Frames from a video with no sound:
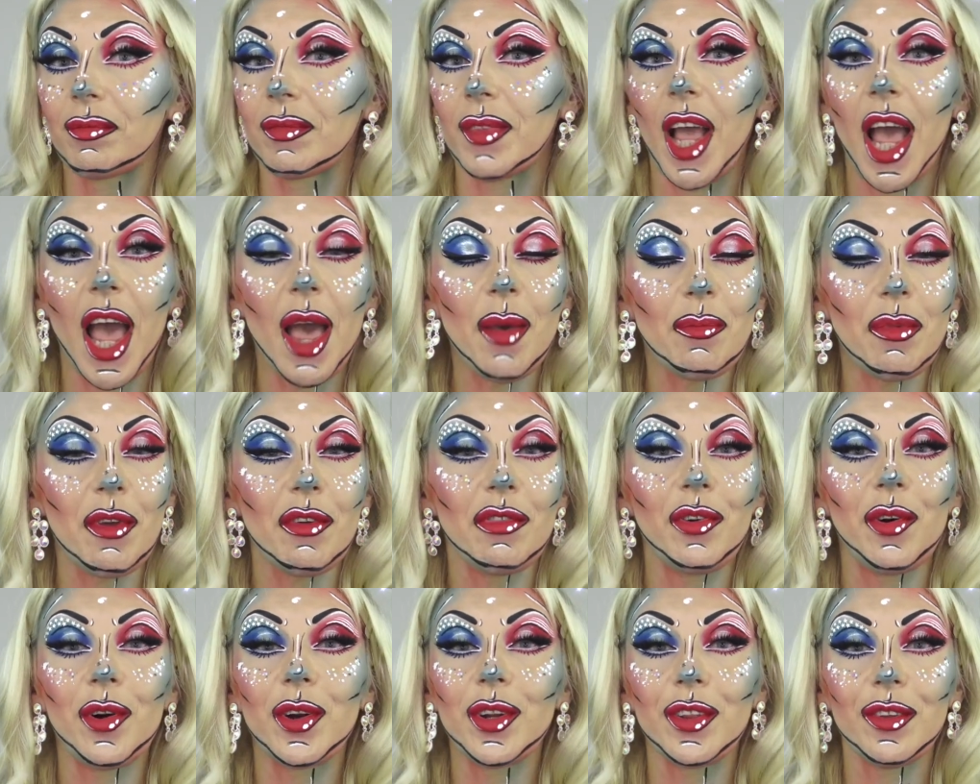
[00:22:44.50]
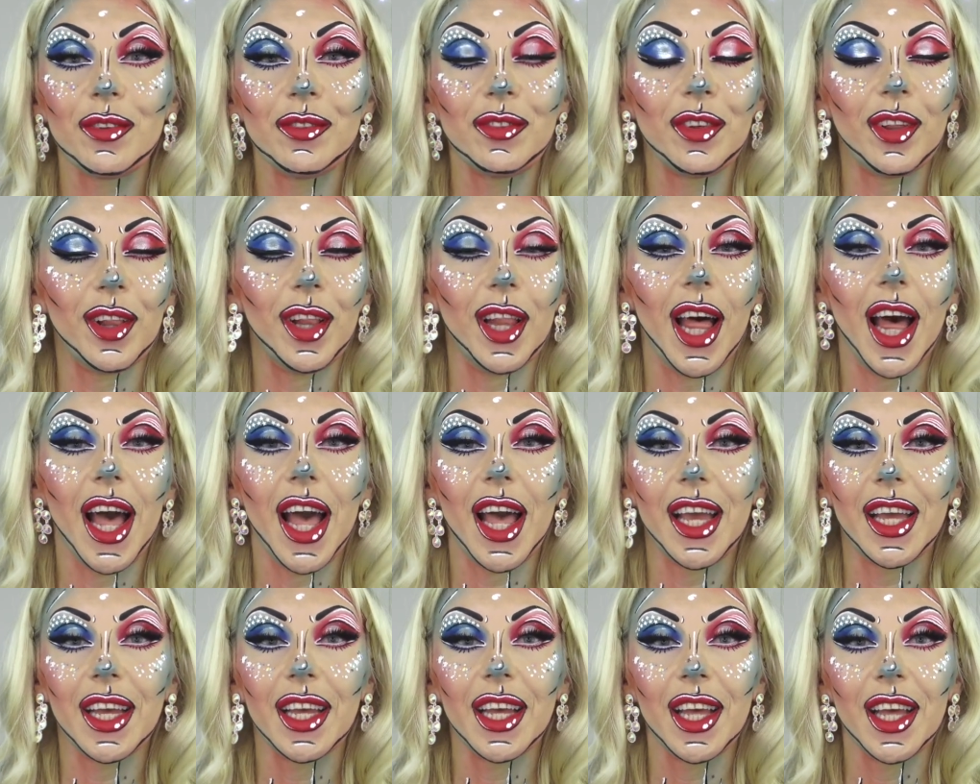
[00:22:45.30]
happy fourth of
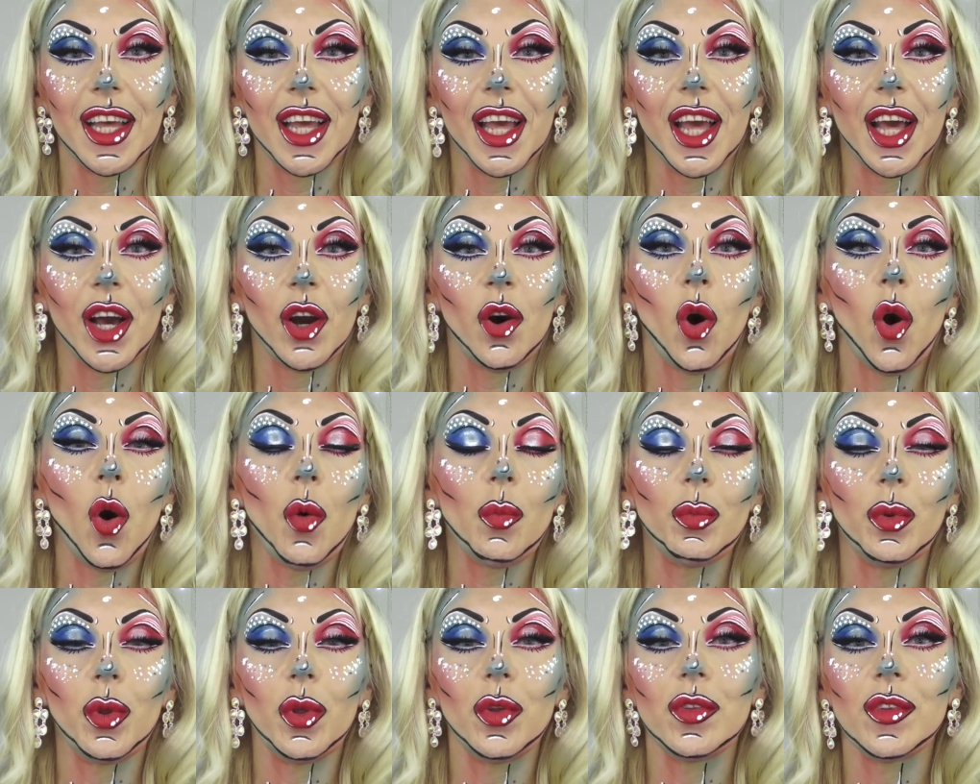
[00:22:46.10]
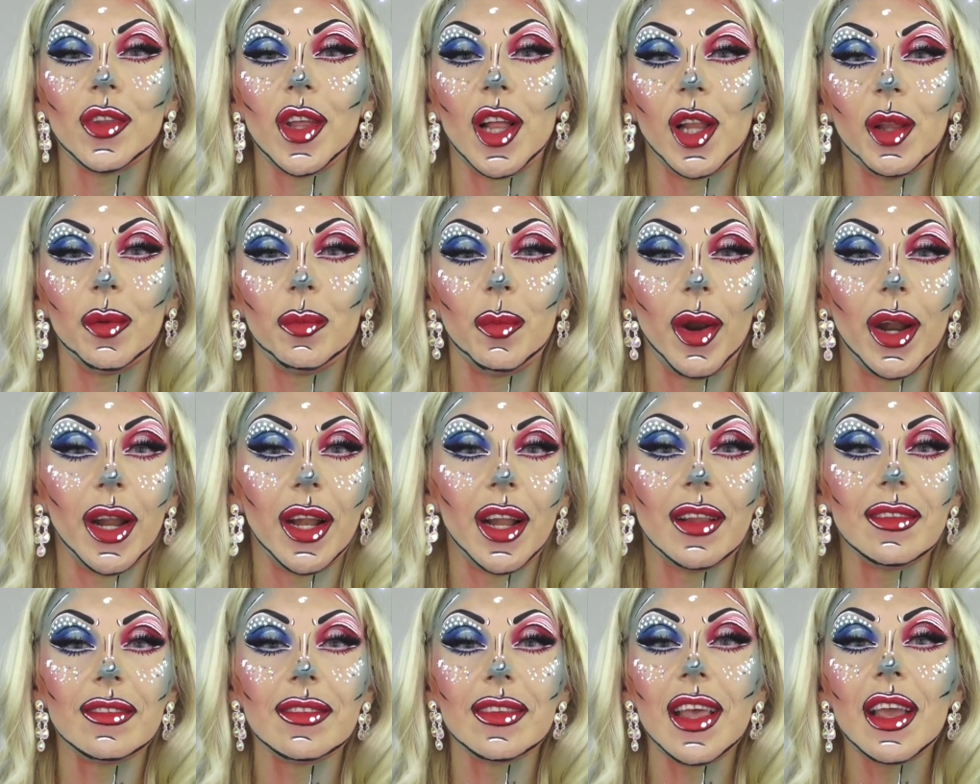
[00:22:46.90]
July. Hope you're
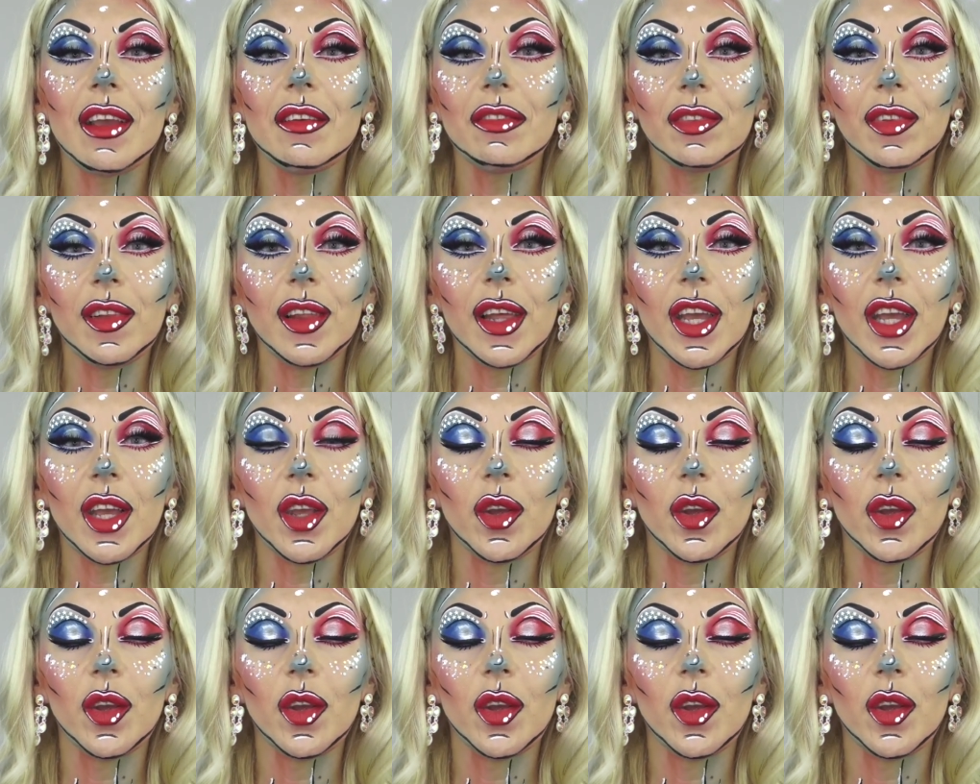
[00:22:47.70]
celebrating safely,